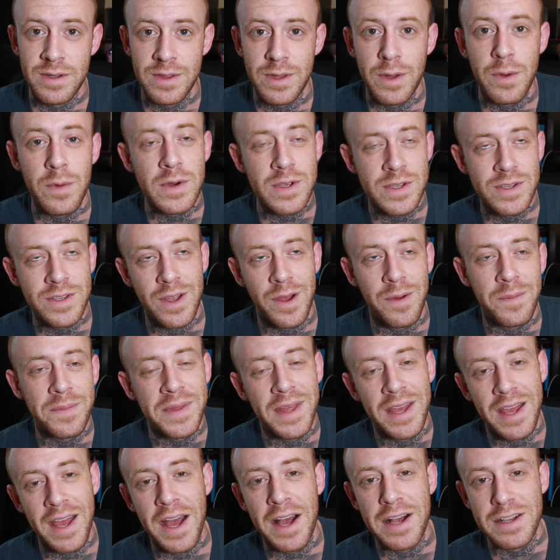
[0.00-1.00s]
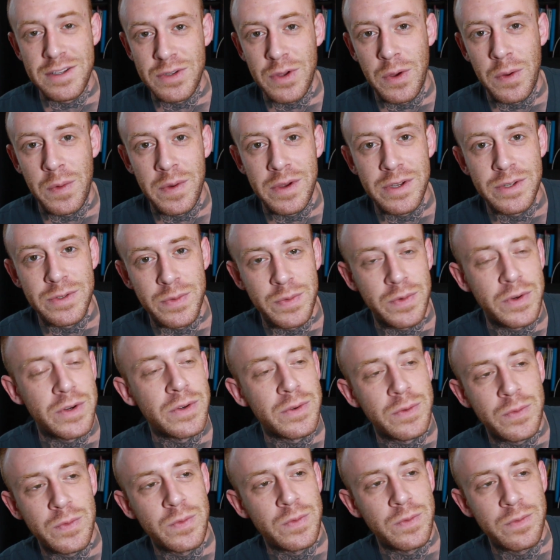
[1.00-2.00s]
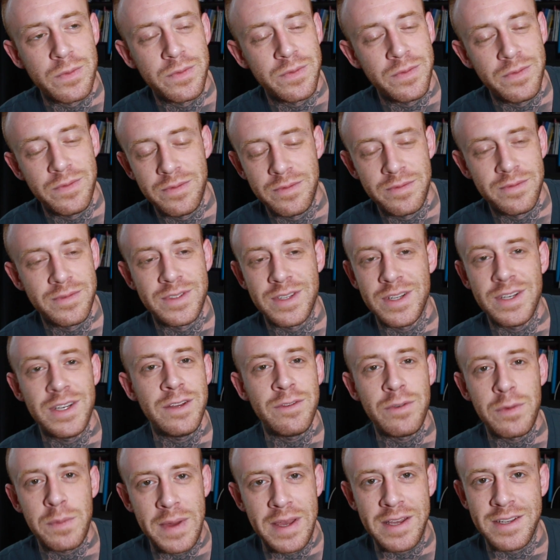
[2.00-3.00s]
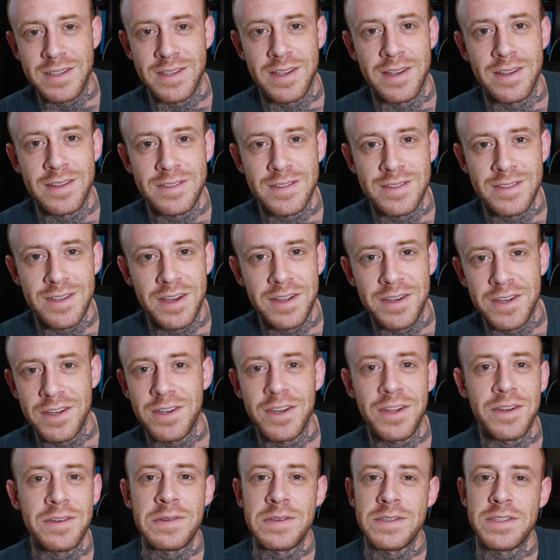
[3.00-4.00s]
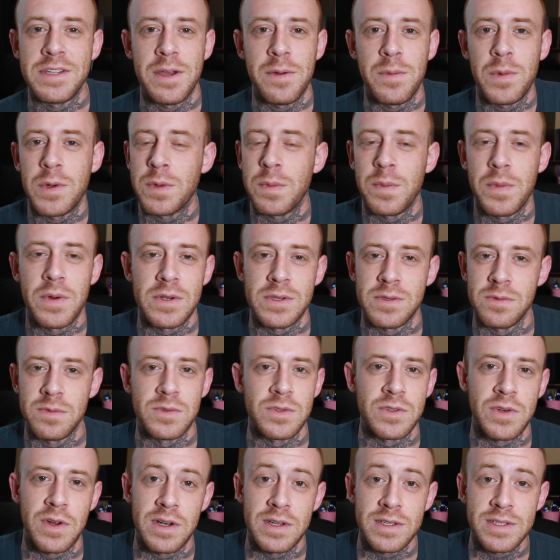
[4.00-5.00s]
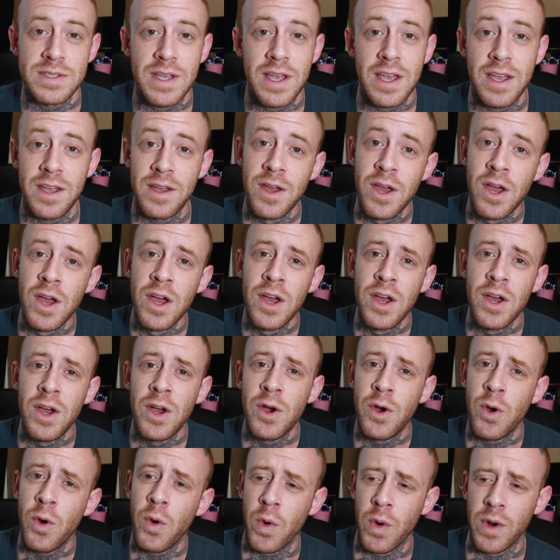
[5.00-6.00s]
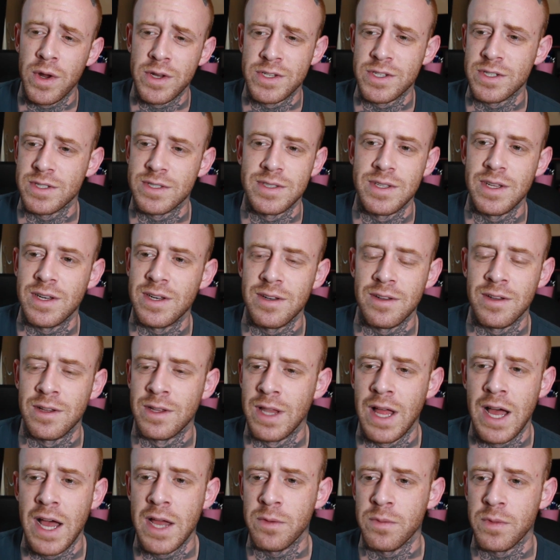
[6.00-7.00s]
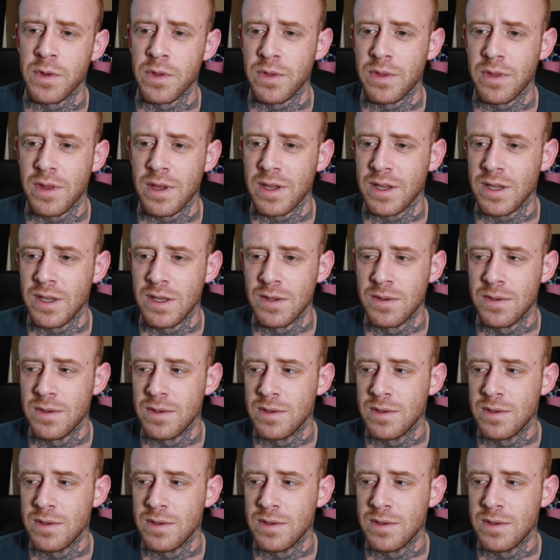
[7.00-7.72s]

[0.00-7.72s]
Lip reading: There were some that, as always, didn't even make sense. I didn't understand what the person was trying to say, or it just didn't align with like